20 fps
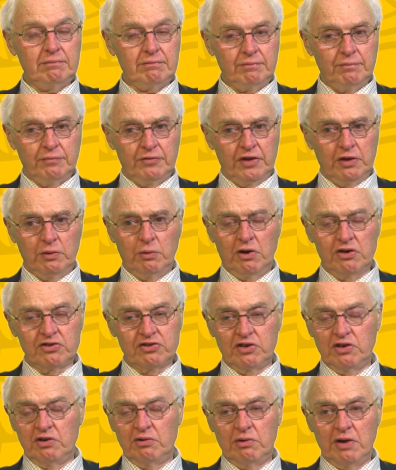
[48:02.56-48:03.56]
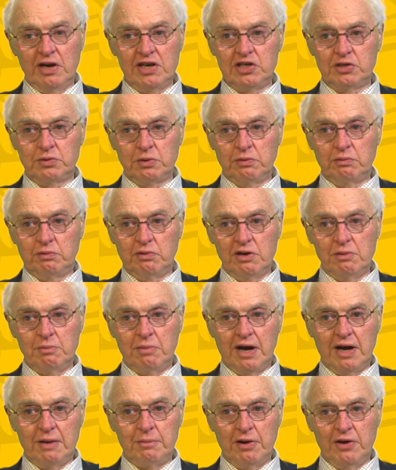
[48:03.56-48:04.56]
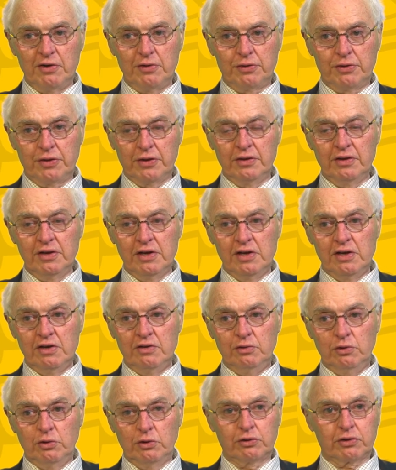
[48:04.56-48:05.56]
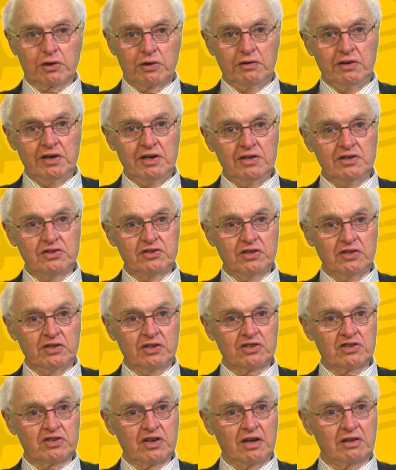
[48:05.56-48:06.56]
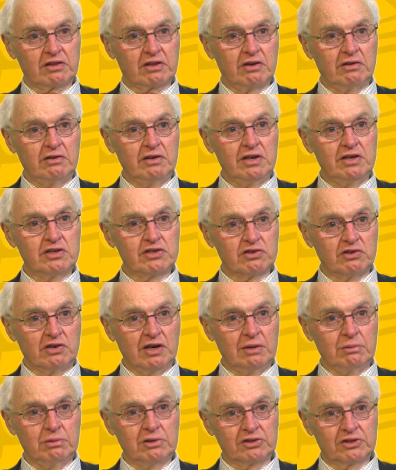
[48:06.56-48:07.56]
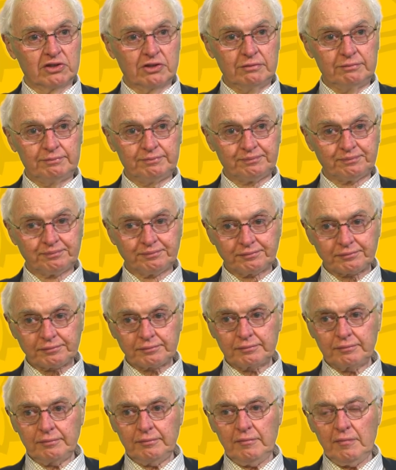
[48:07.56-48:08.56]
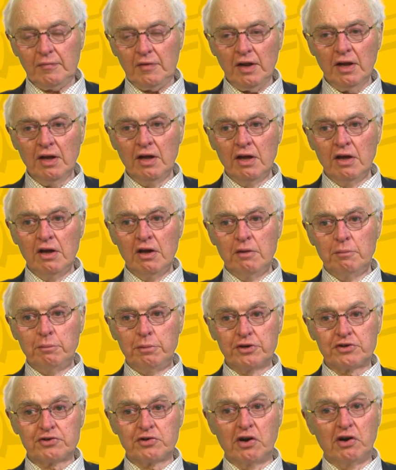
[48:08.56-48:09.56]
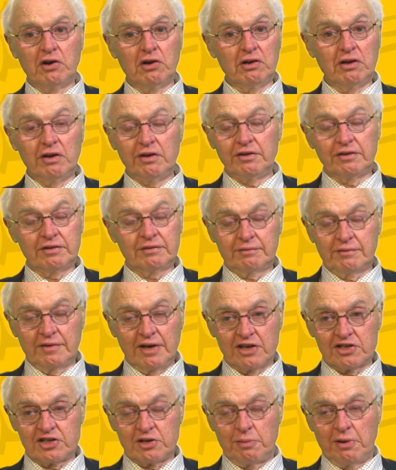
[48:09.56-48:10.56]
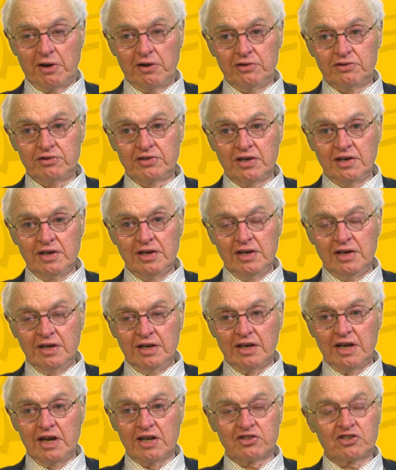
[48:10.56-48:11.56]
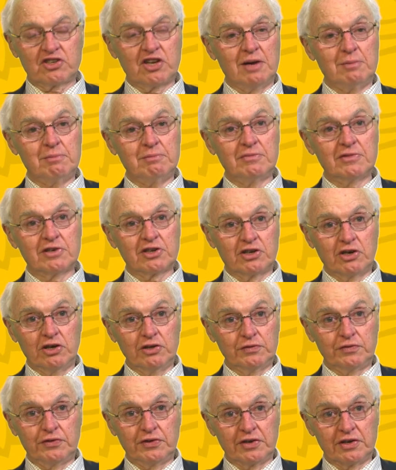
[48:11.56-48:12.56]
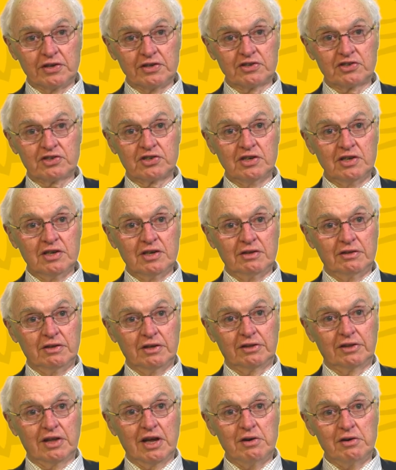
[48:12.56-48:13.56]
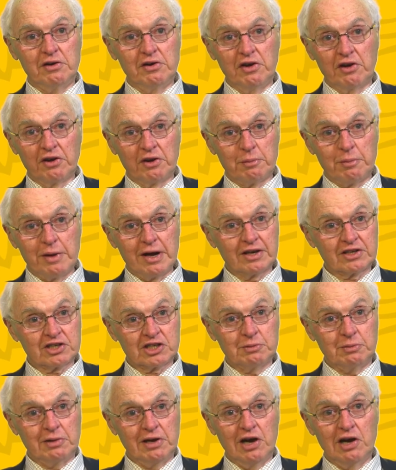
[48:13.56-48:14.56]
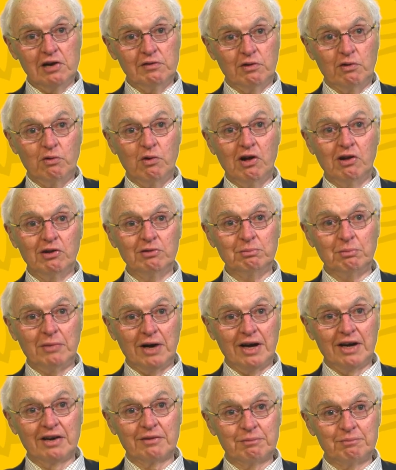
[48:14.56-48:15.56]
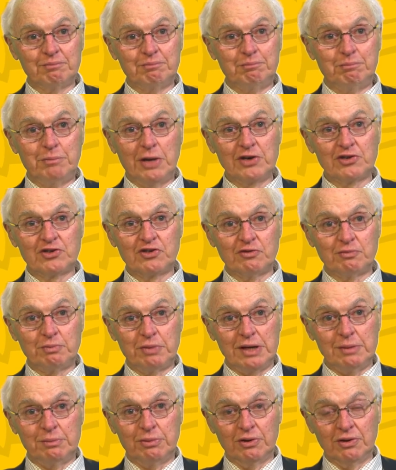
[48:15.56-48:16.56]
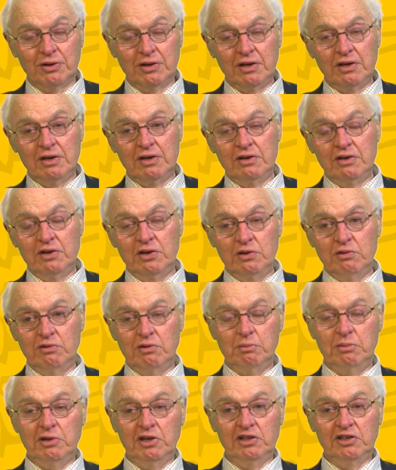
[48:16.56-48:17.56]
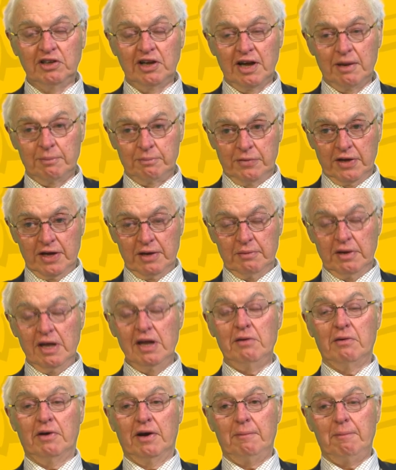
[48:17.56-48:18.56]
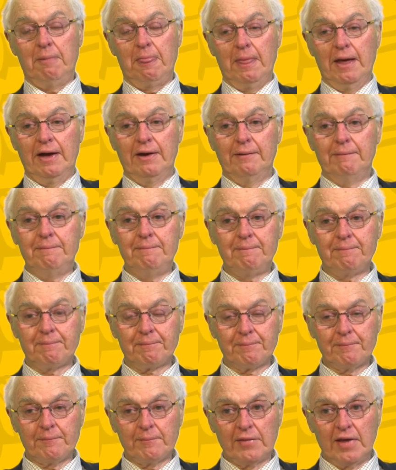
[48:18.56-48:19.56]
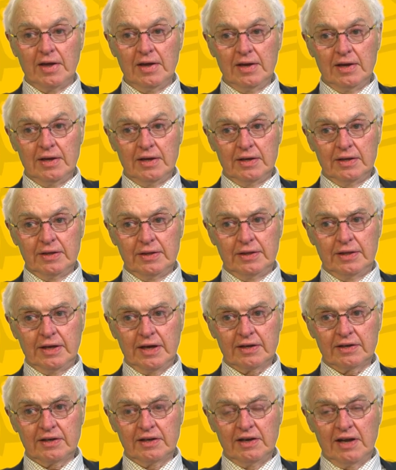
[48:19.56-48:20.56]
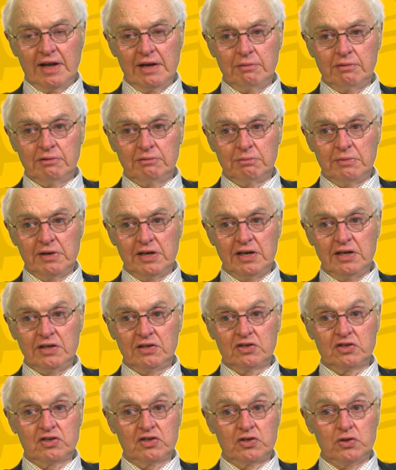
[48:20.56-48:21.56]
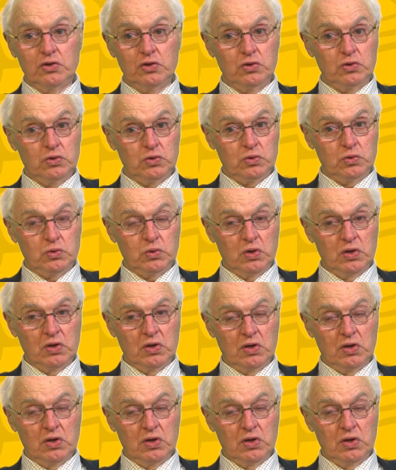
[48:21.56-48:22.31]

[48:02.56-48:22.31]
There was an arrangement whereby both the North Koreans and the South Koreans are able to patrol and, I suppose, get some confidence that they were not about to be overwhelmed by a bunch of people who were building up there. Anyway, that enabled me to